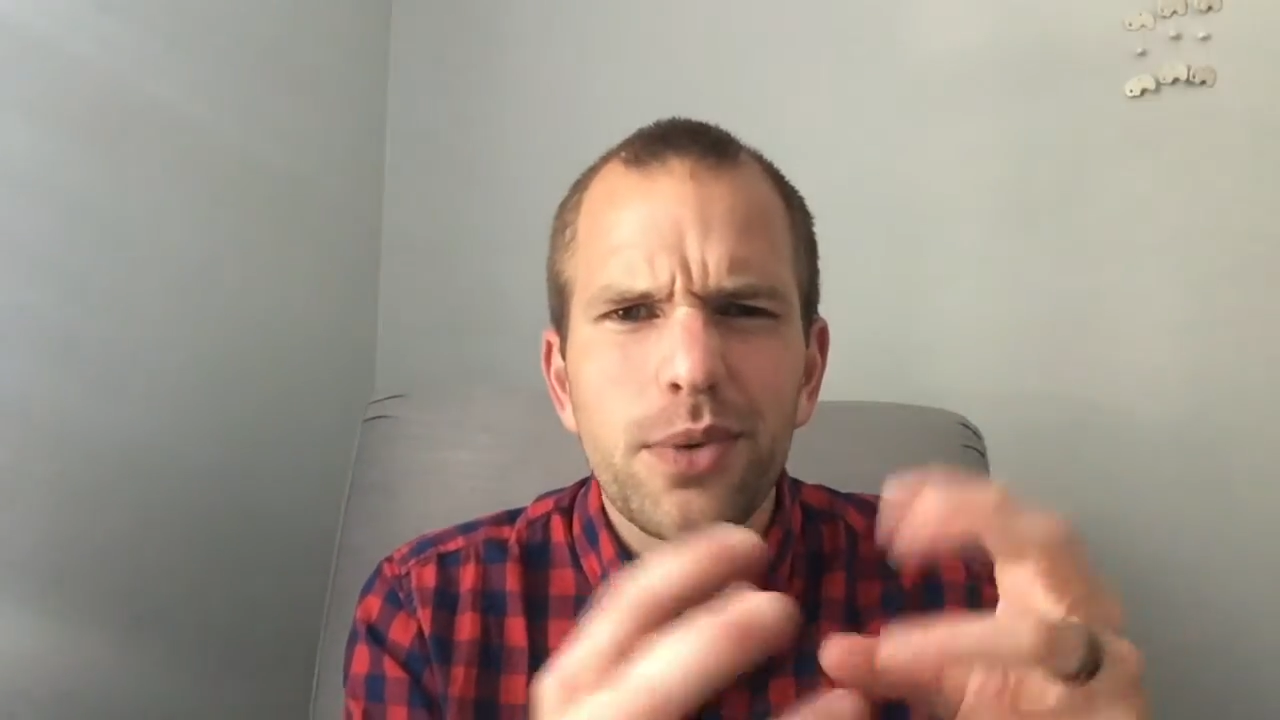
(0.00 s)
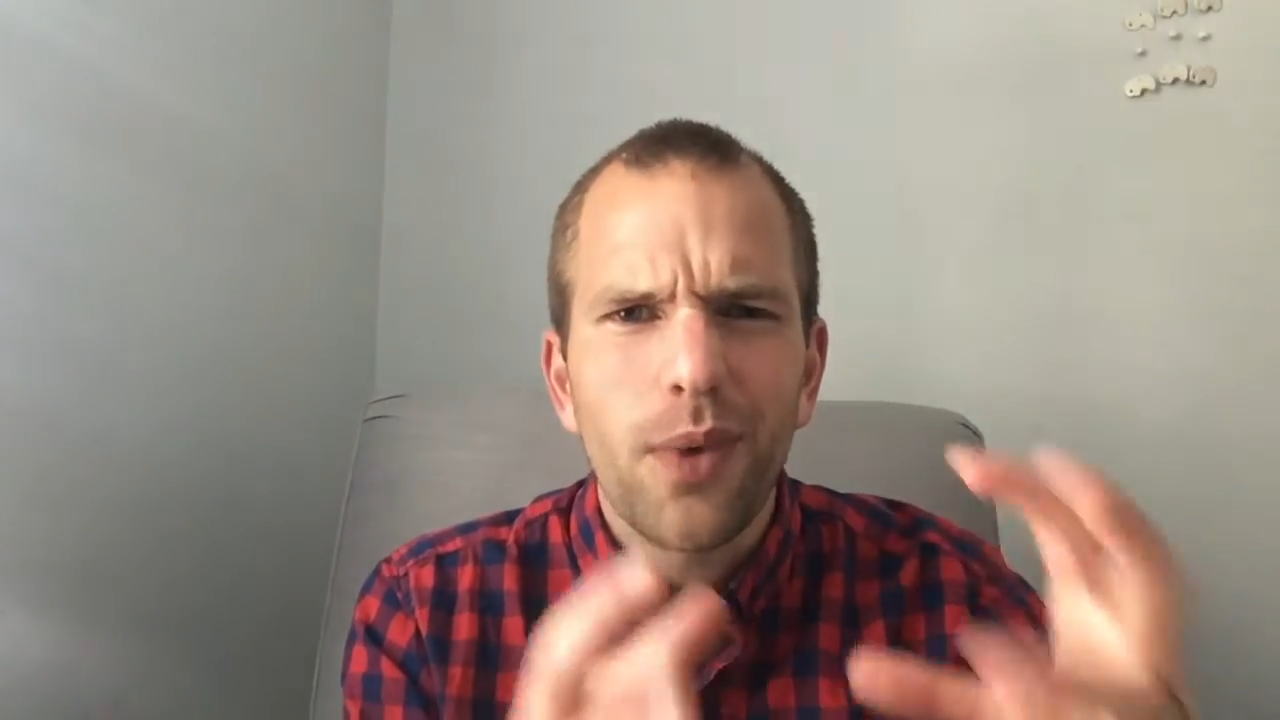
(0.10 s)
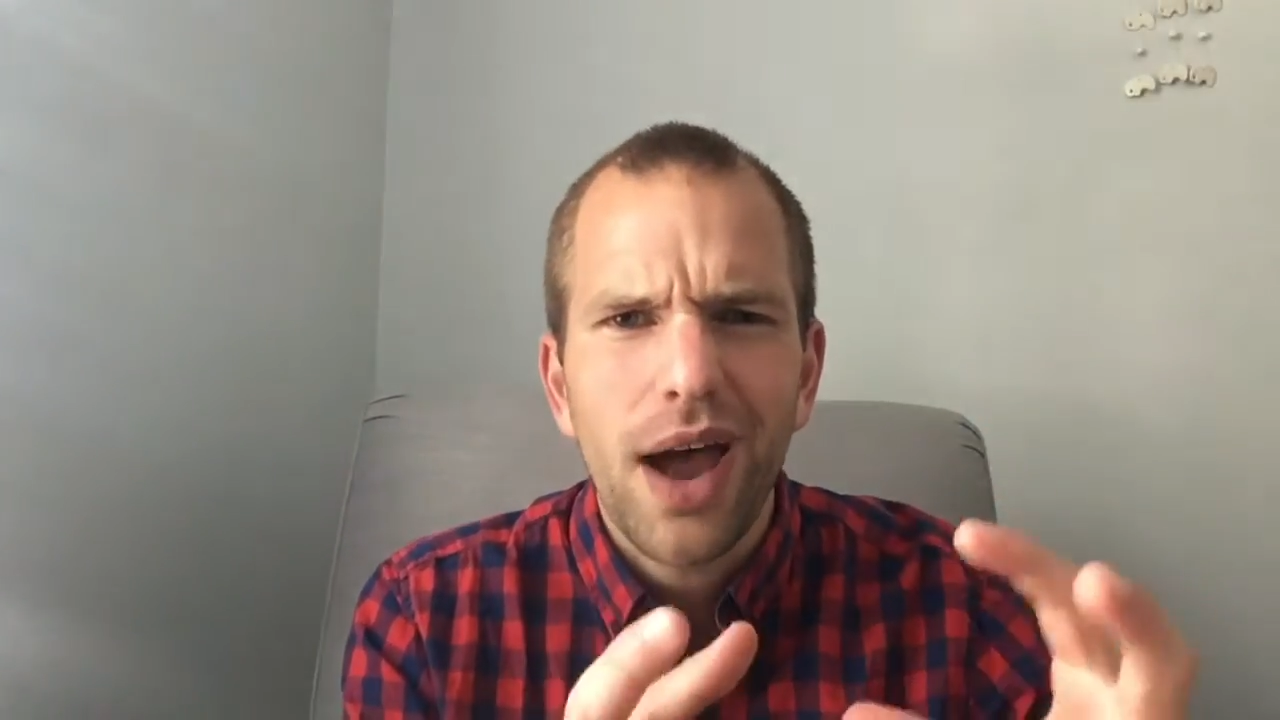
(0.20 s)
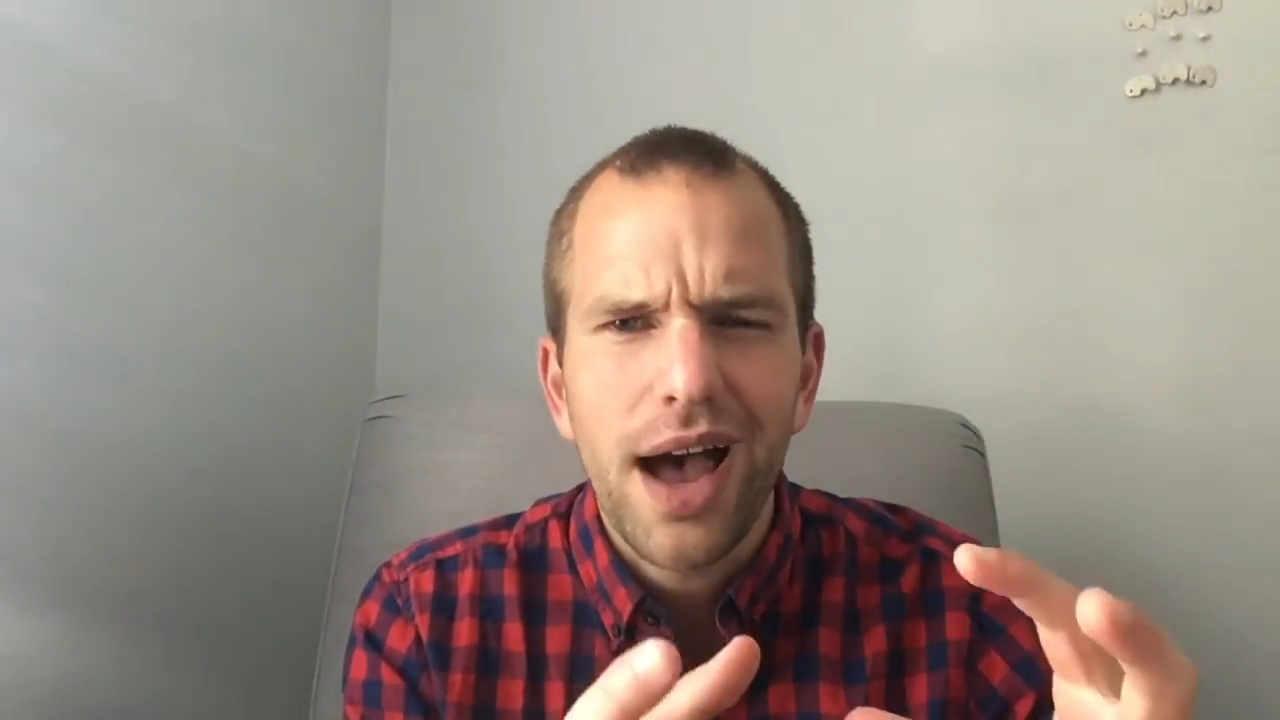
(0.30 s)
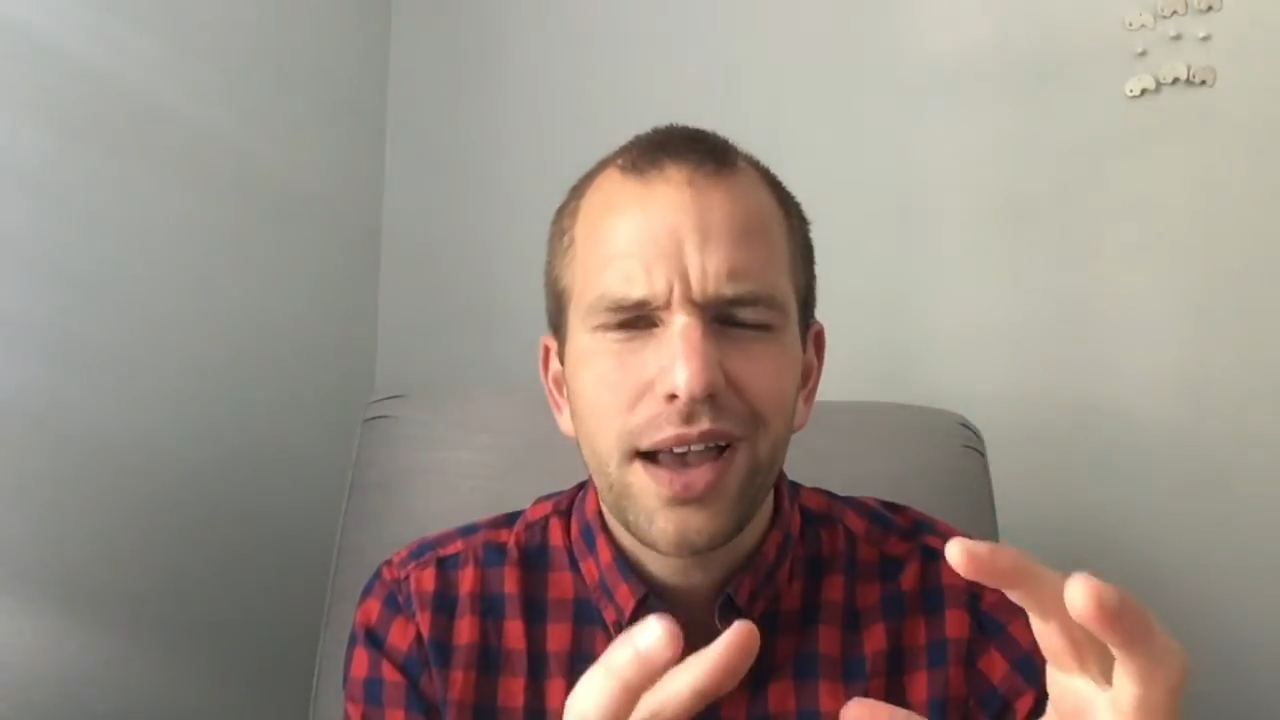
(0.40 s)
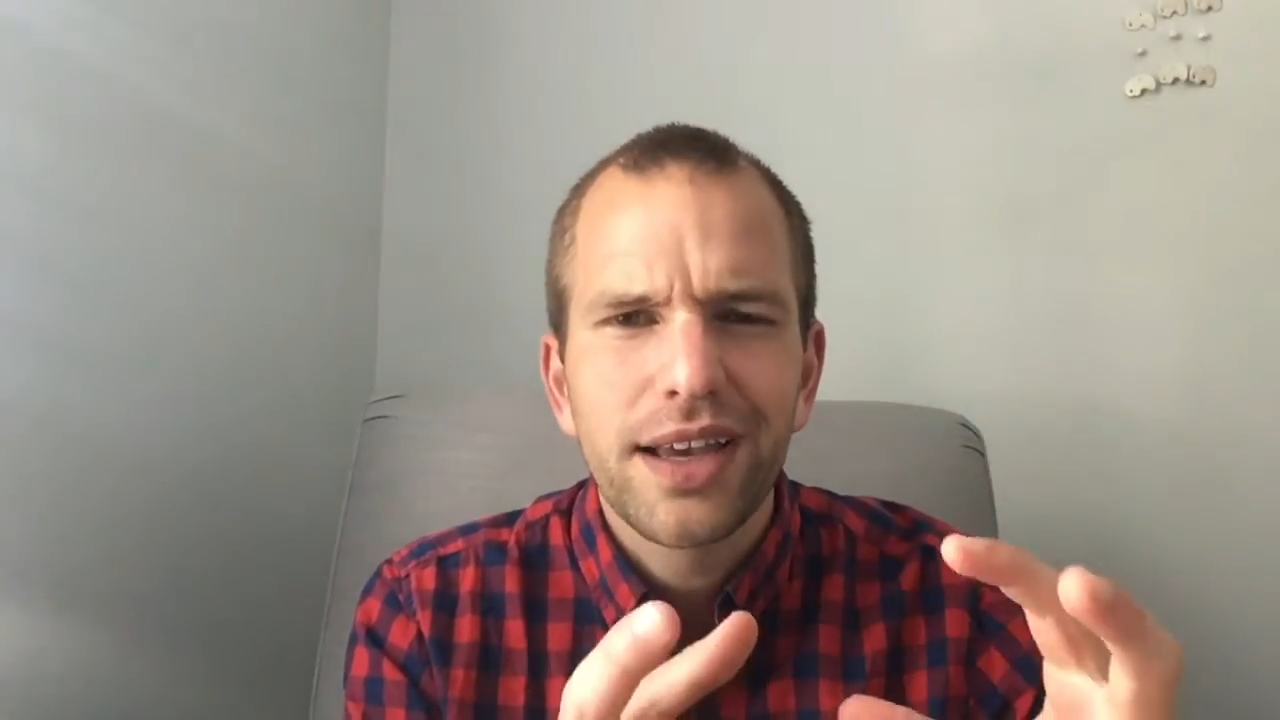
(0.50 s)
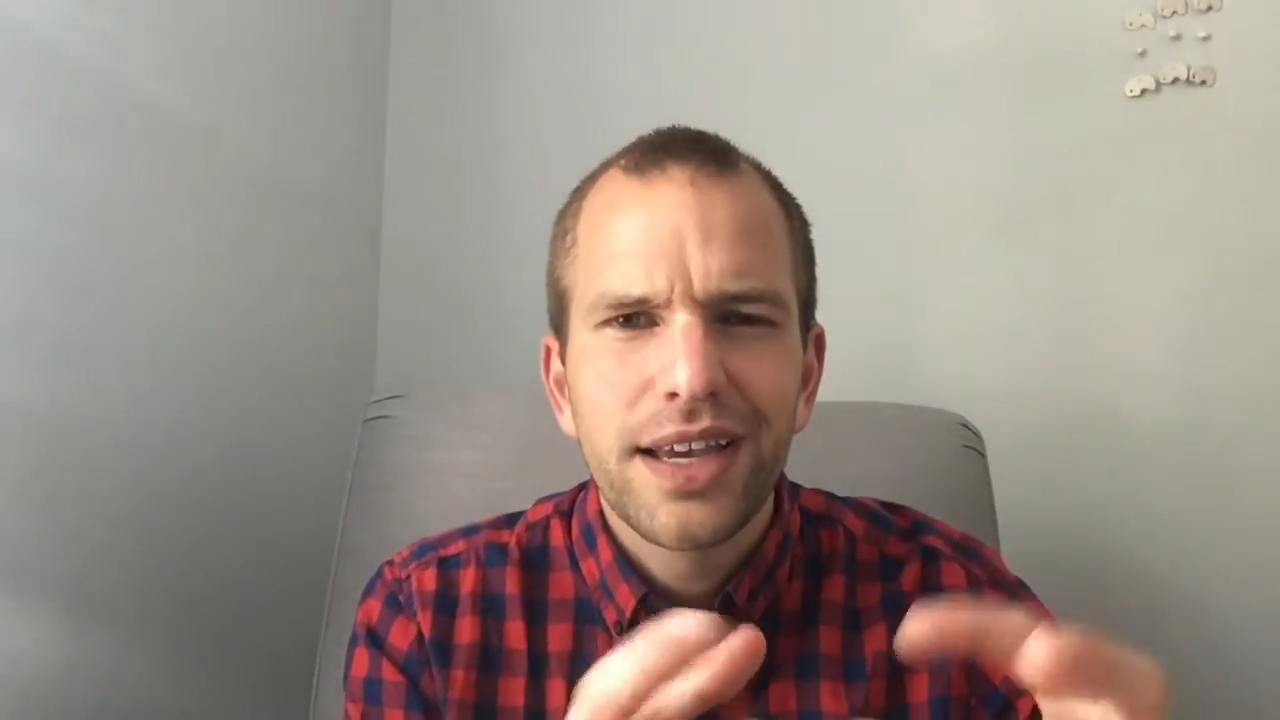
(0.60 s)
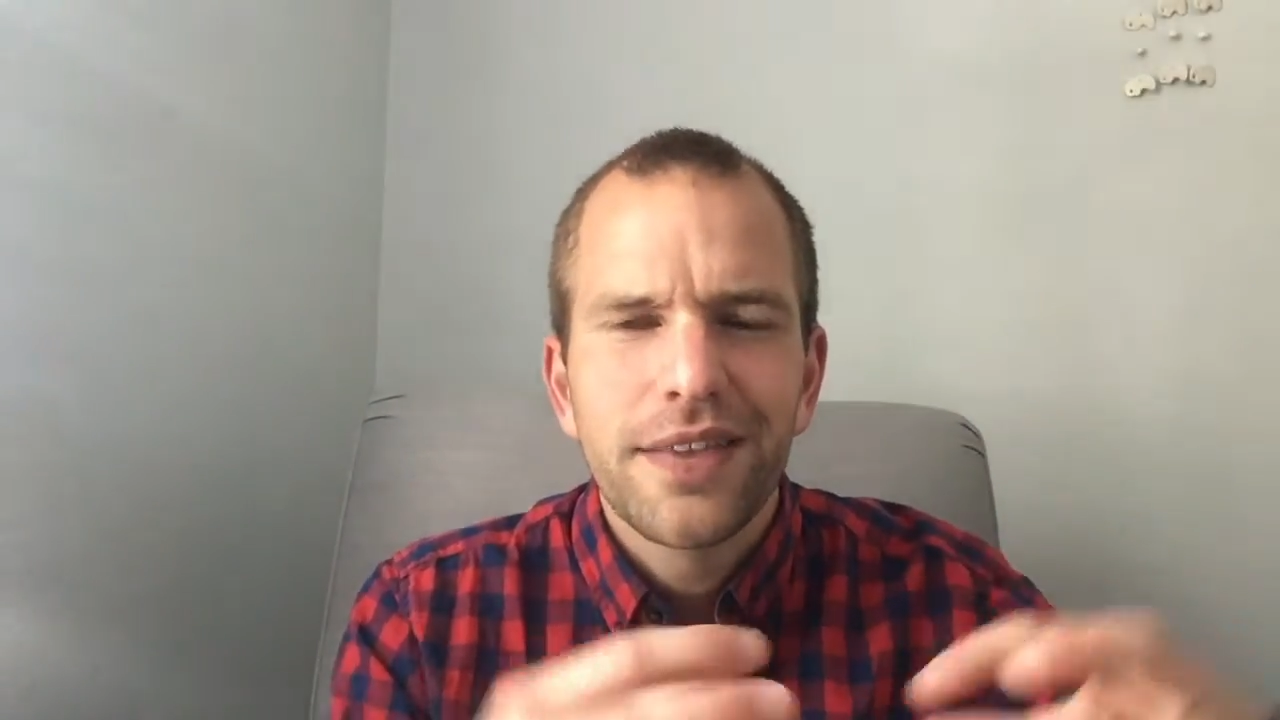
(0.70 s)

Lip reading: rock